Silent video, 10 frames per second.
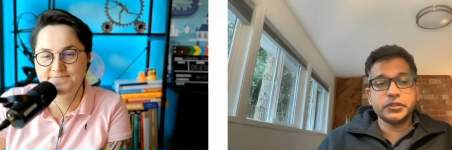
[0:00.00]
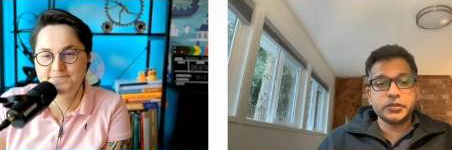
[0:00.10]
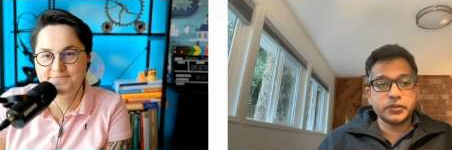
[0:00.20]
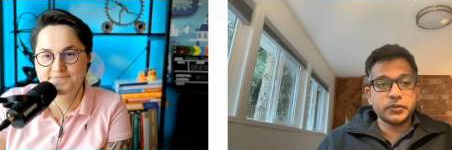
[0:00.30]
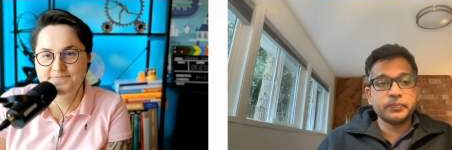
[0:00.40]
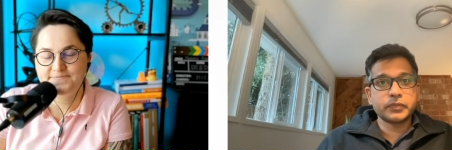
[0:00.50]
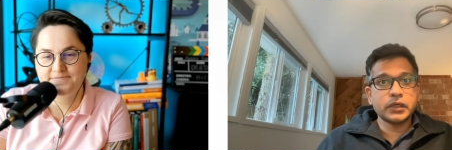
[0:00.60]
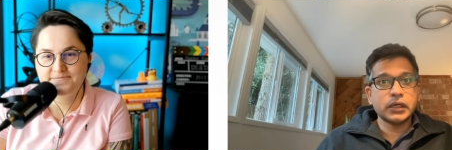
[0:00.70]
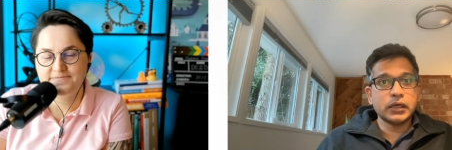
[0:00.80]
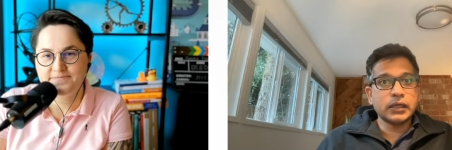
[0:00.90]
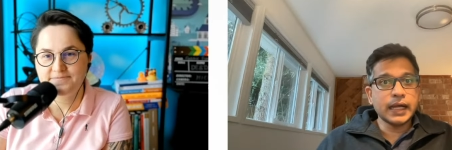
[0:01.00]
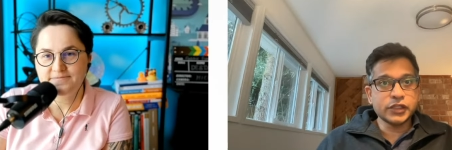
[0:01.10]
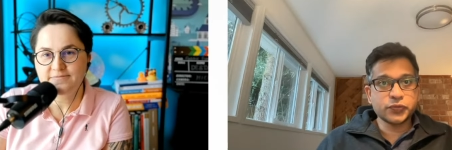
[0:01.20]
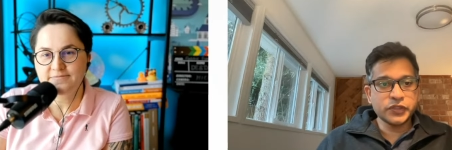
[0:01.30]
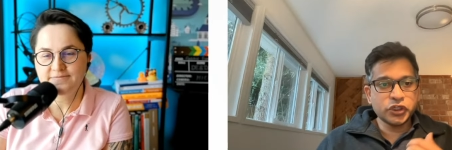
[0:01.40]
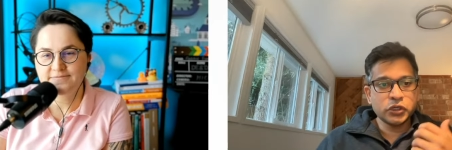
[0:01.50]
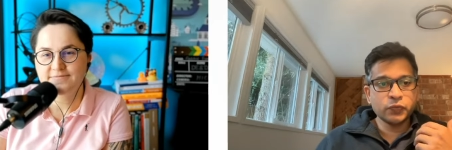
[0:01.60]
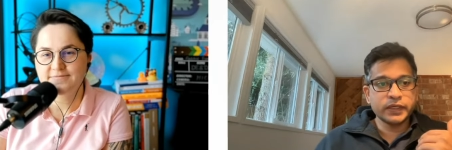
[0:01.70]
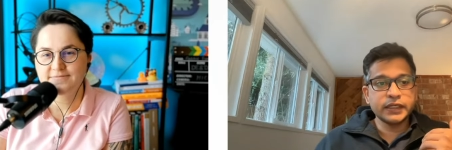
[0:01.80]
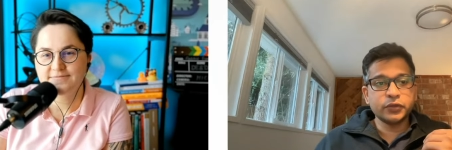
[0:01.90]
Speaker 1: So uh, I'll switch
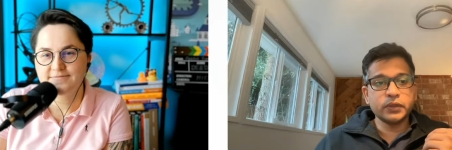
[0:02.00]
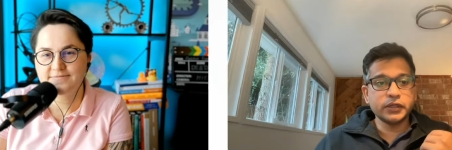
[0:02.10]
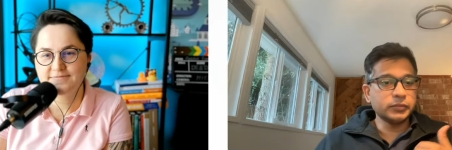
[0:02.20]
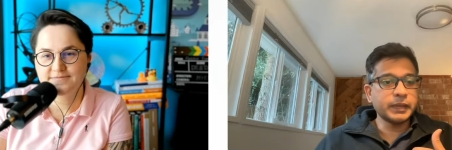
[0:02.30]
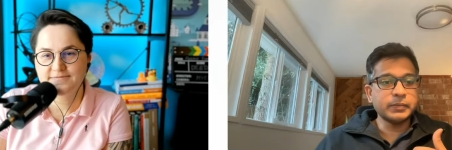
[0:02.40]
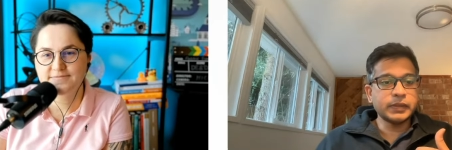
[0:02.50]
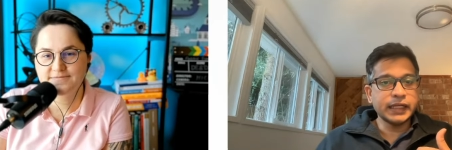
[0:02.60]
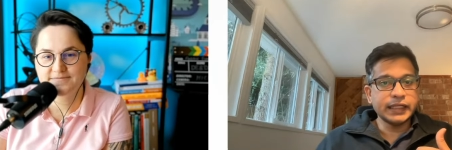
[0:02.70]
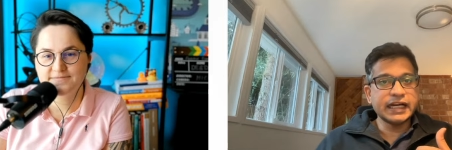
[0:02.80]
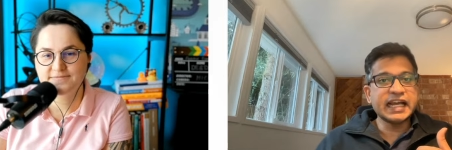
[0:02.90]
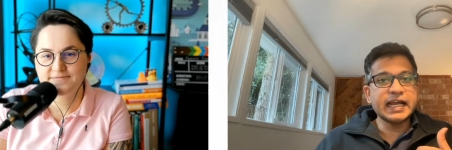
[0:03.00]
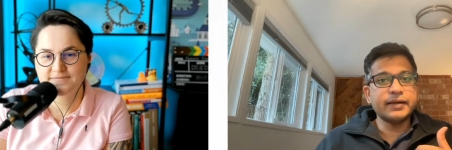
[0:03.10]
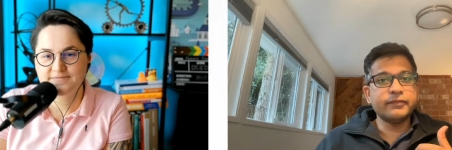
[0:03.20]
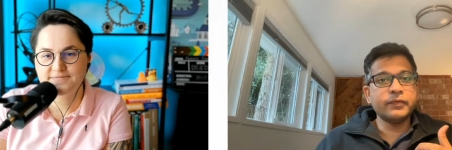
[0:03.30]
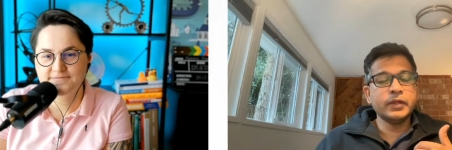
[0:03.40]
quickly to another pipeline that I have.